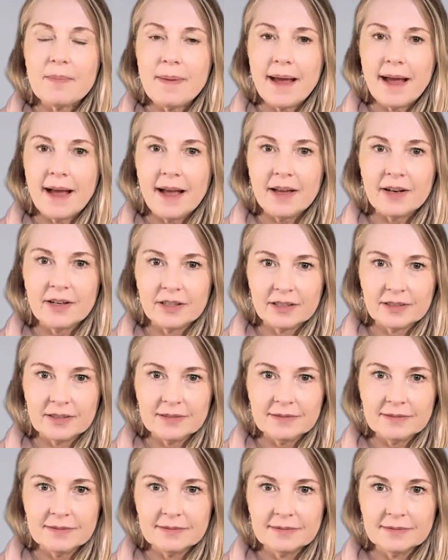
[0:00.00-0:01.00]
pattern
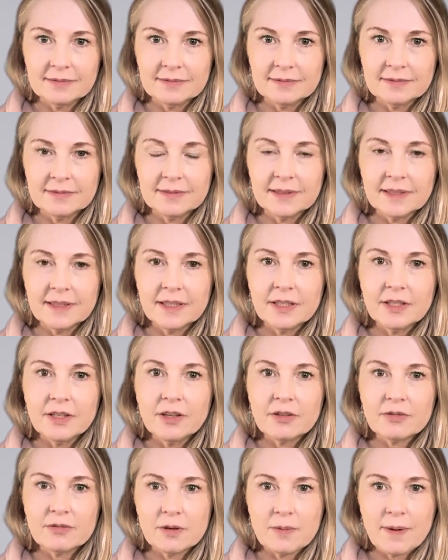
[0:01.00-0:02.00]

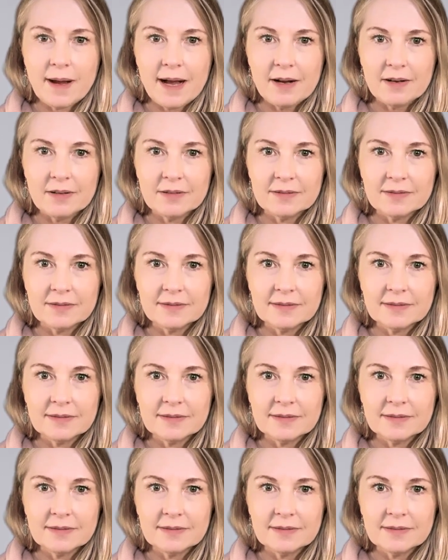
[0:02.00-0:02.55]
throughout.